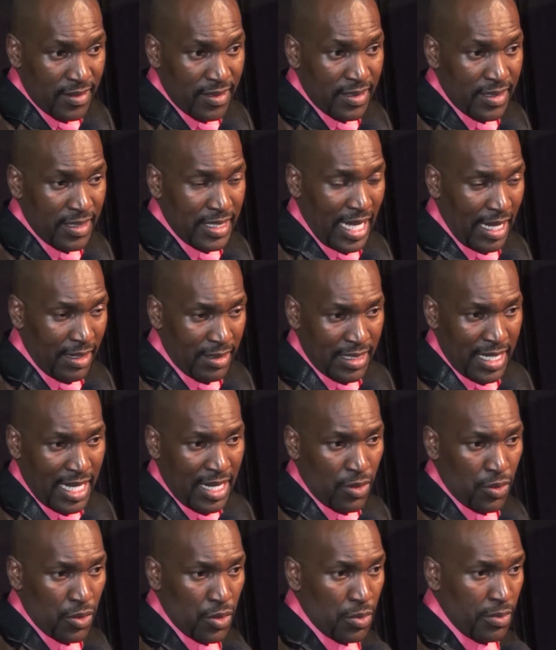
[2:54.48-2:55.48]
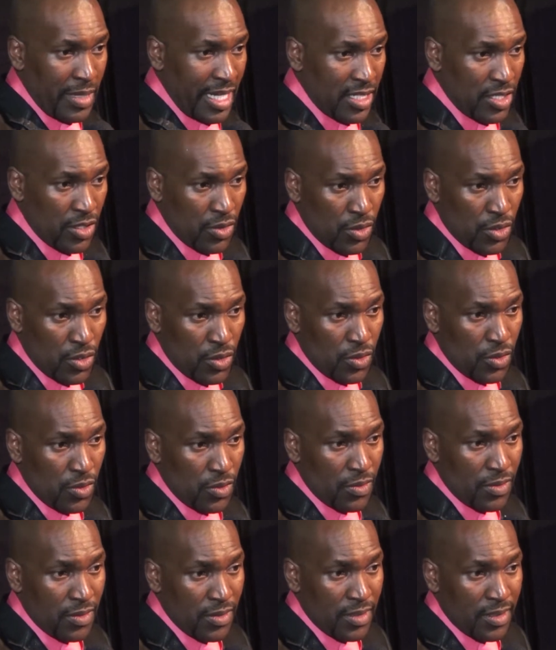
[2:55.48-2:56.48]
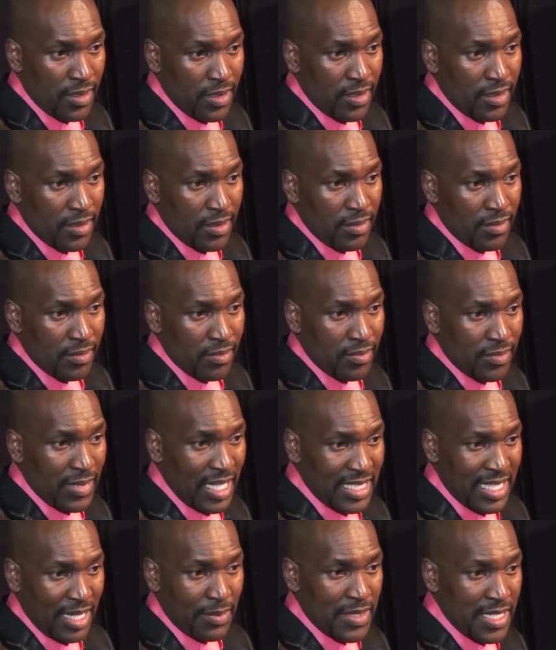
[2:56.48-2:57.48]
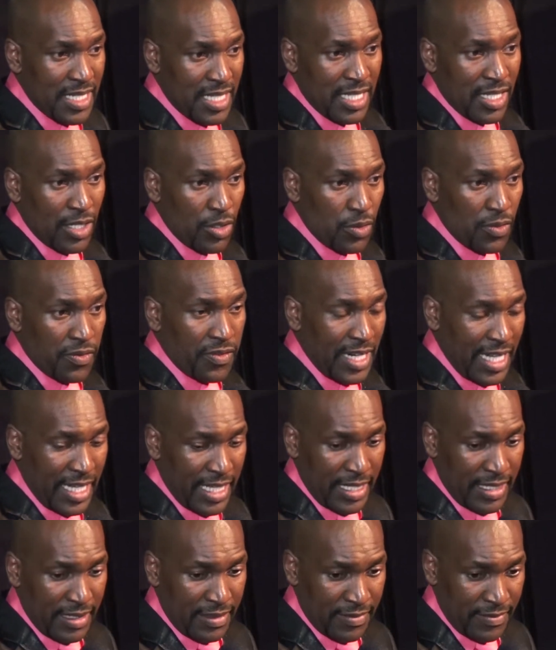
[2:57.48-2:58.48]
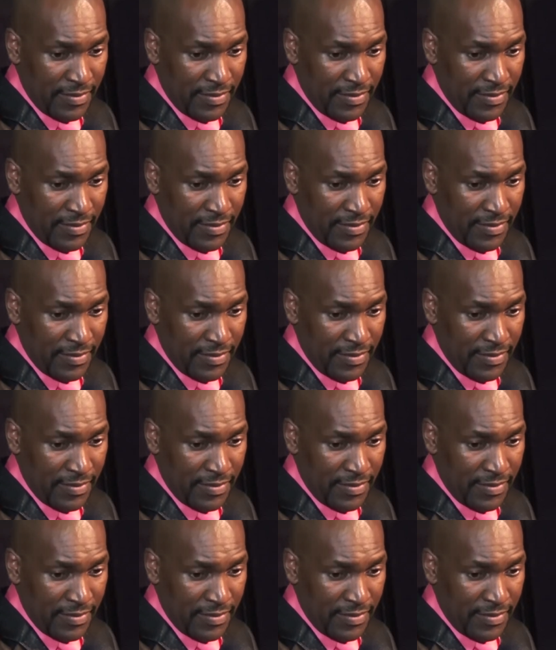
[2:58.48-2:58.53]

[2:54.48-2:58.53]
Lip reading: Yeah, now you might not know, but I'm seeing you flying.